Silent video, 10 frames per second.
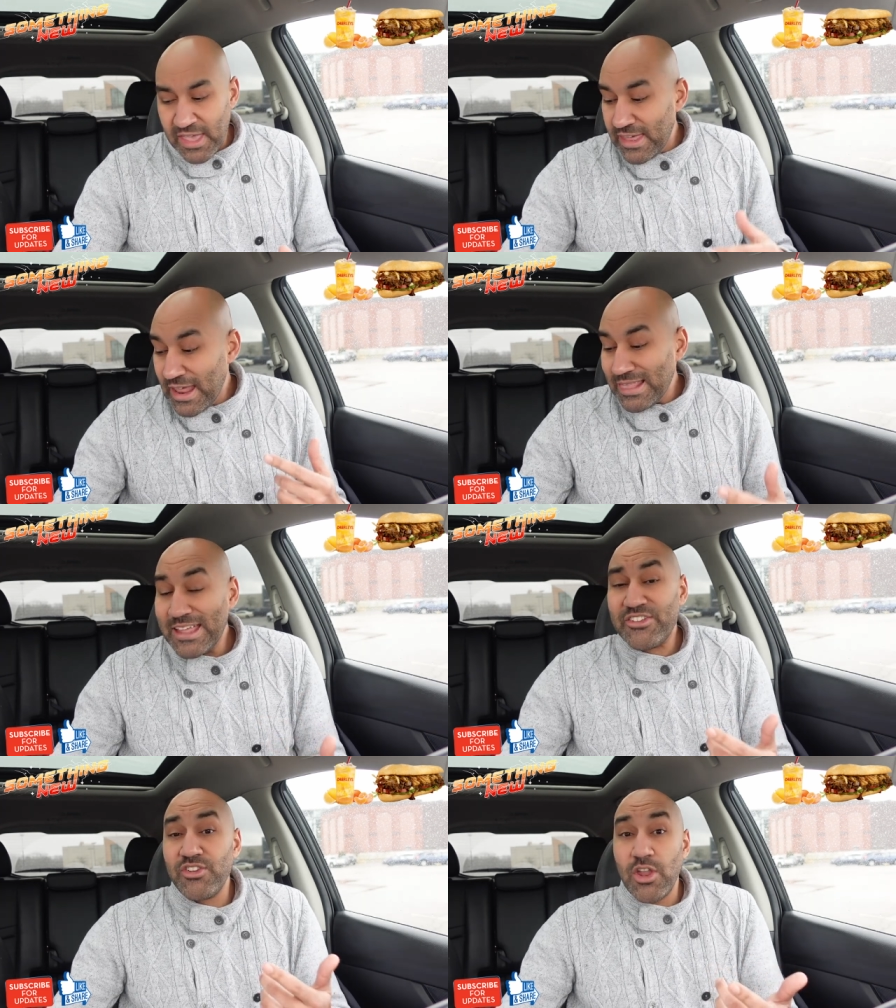and I'll
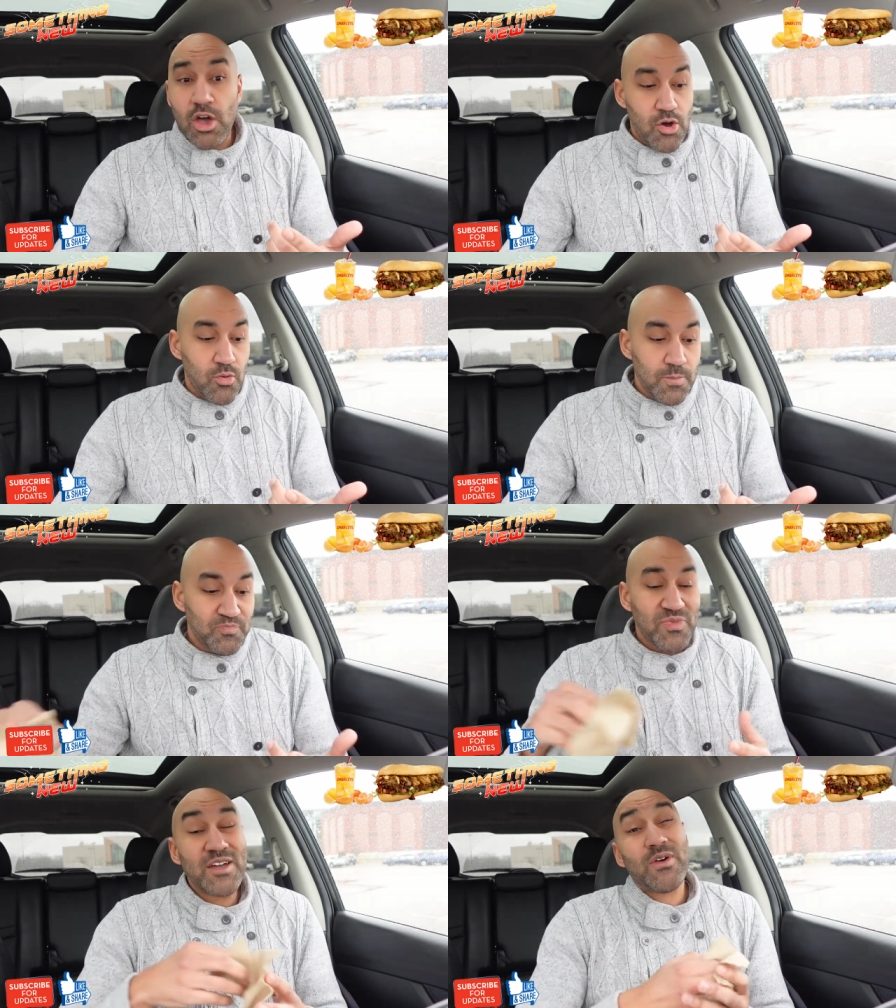let you know
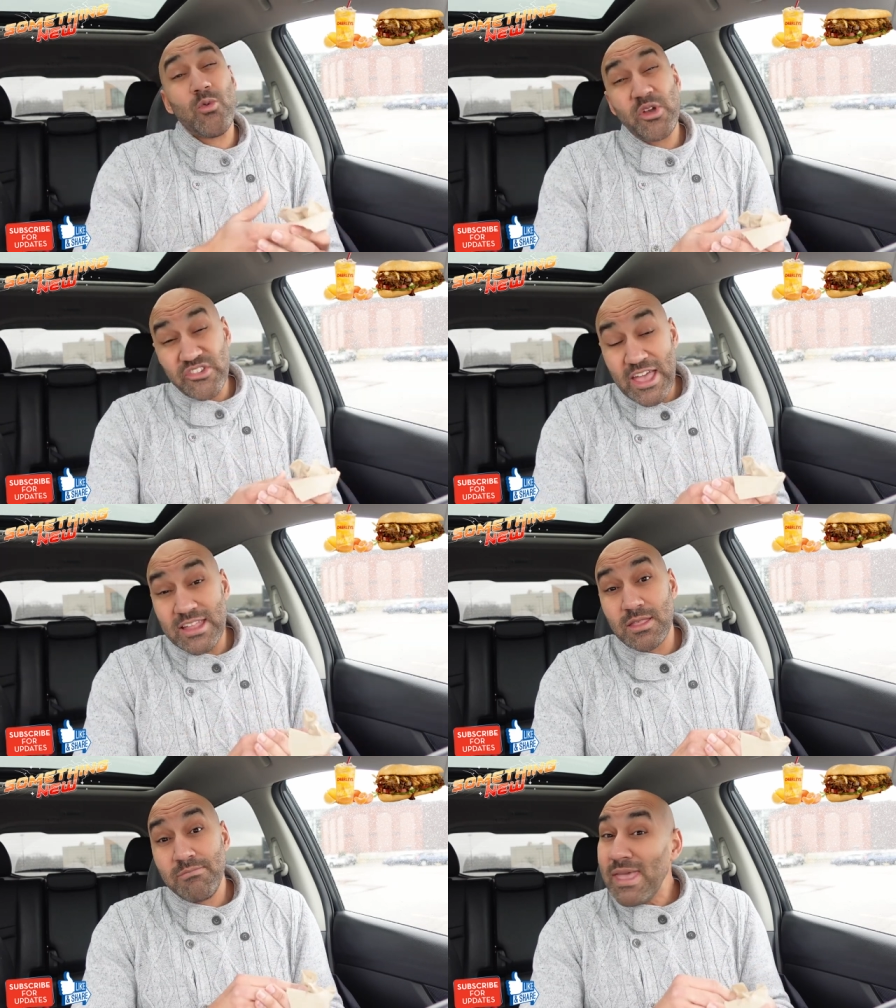if I wish I
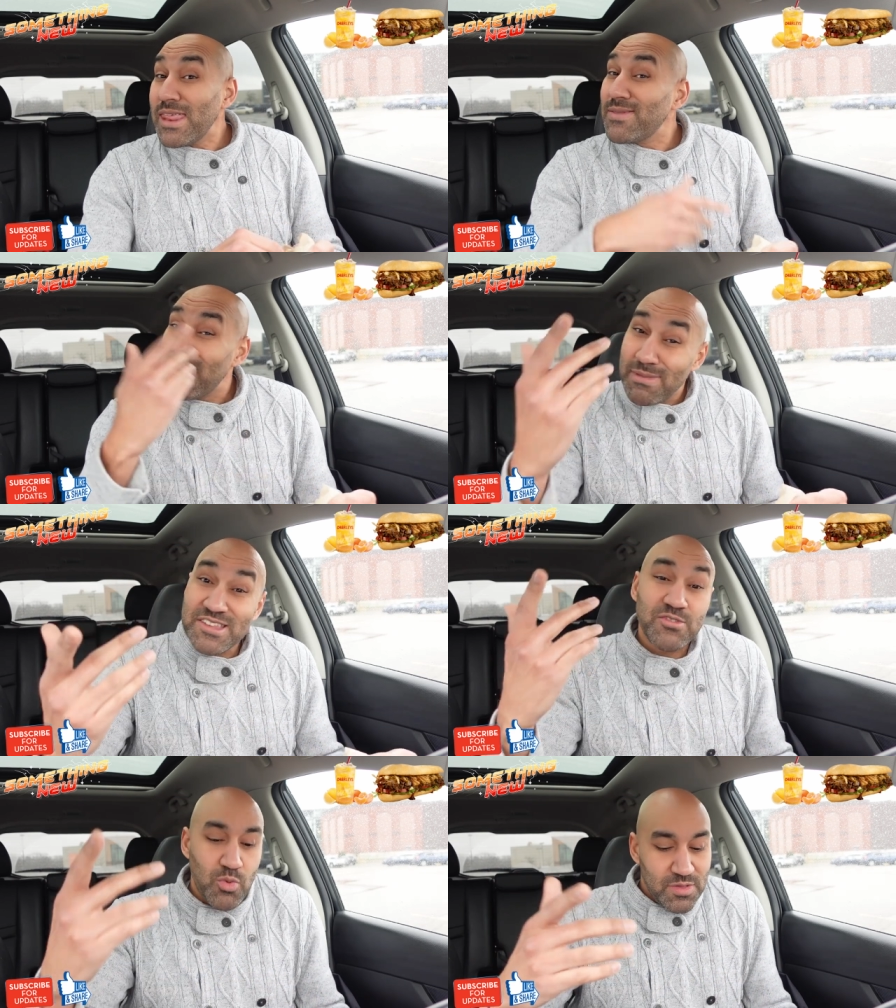got the medium, that
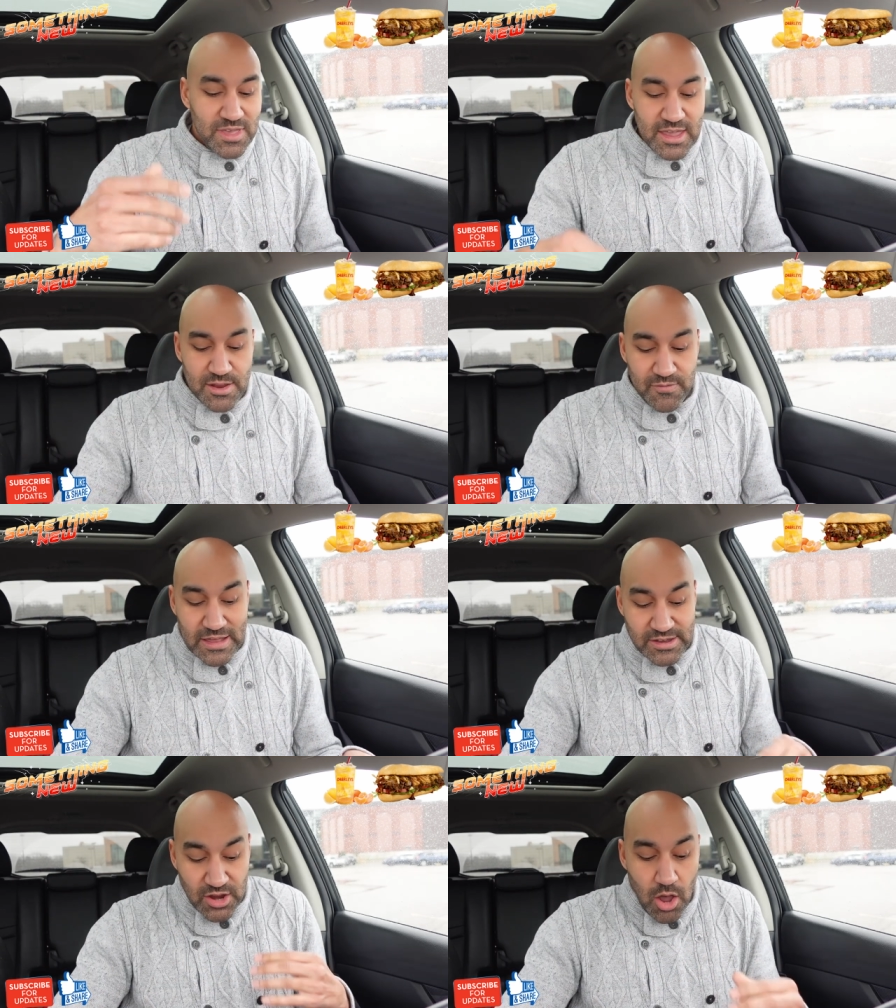means it's worth getting. If
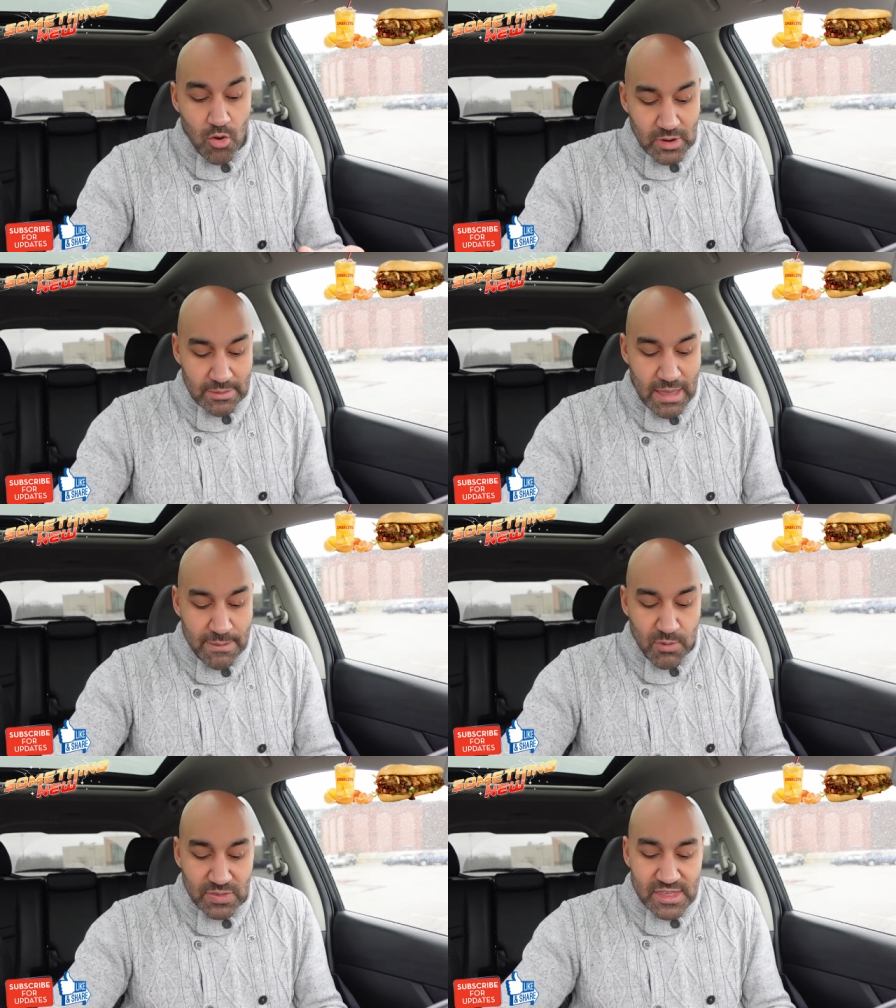I don't, and I'm
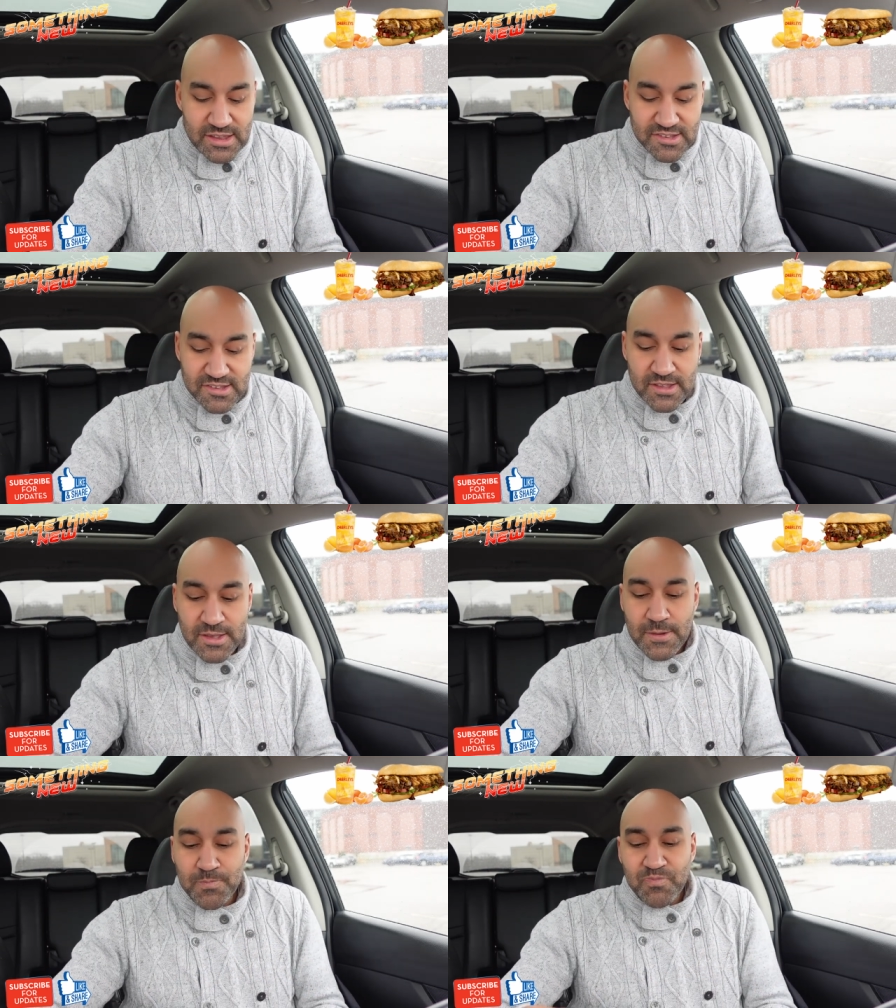happy with this,
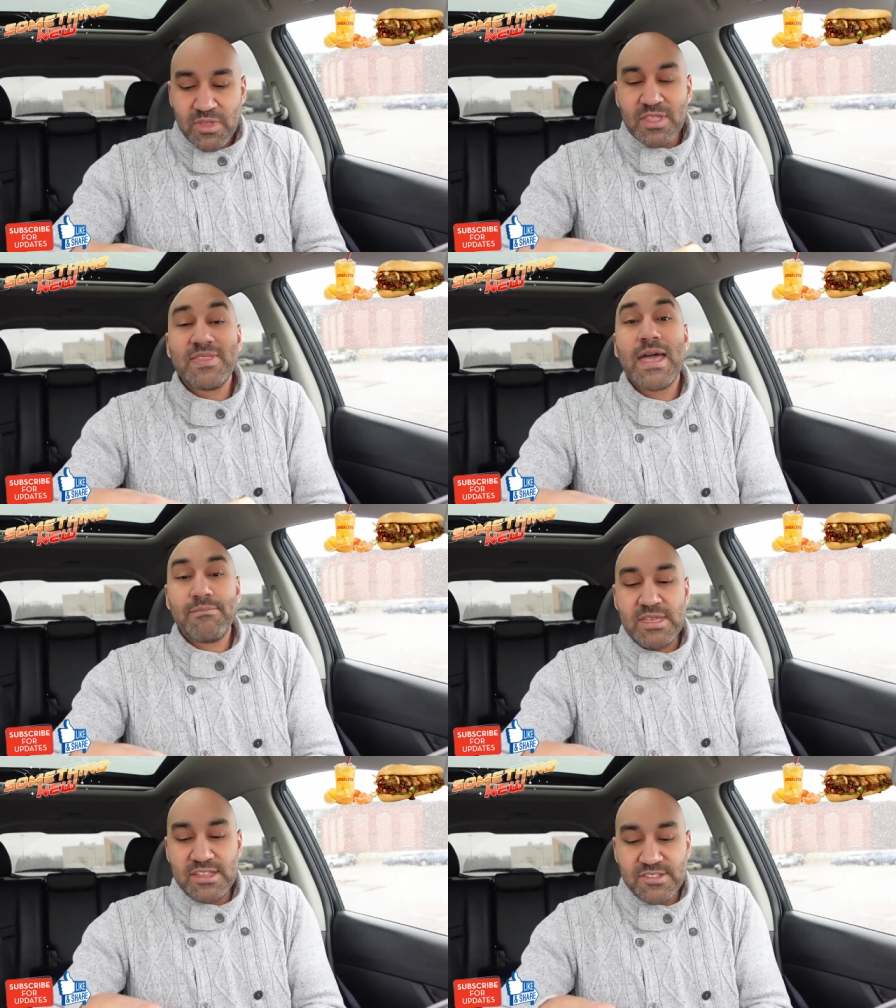then that
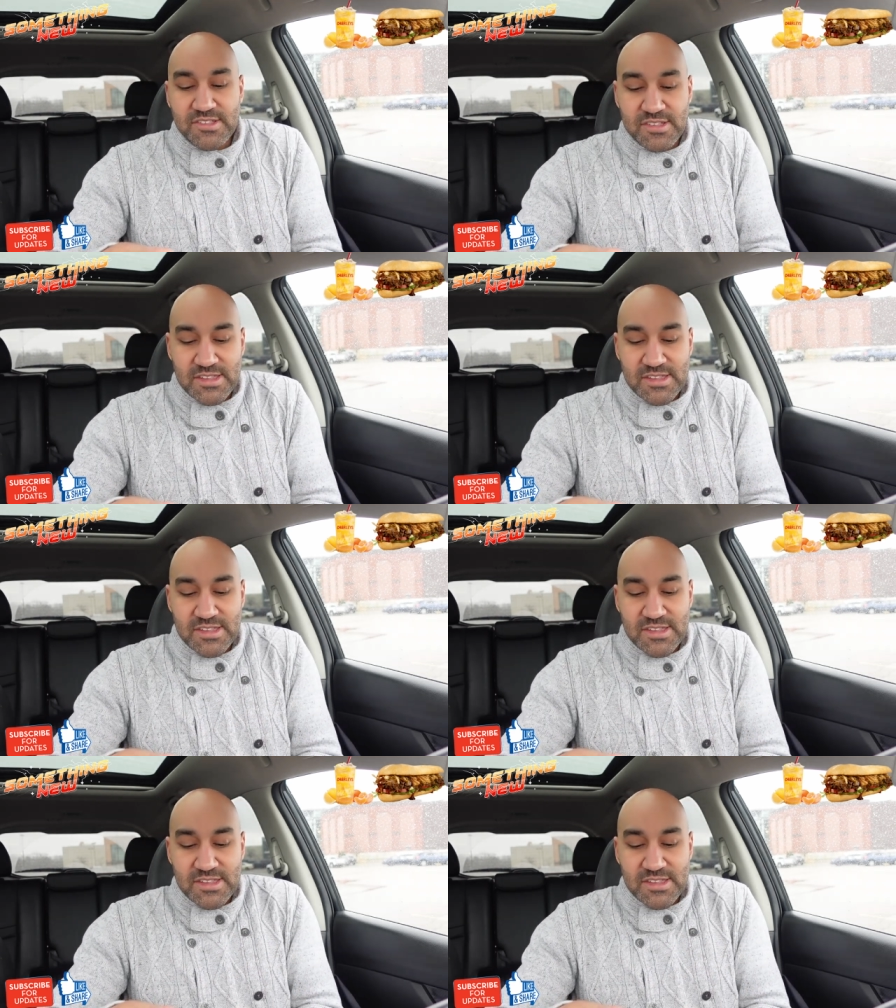means